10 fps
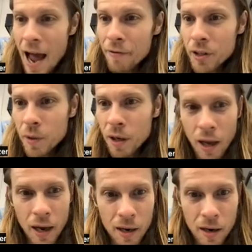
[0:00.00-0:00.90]
half the speed of
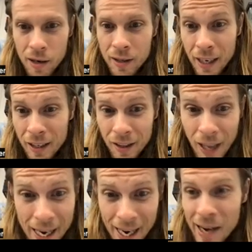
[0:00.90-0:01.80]
light. It takes
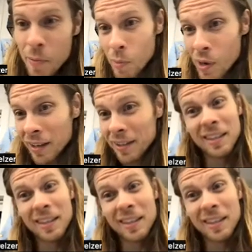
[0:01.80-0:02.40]
light 8 minutes.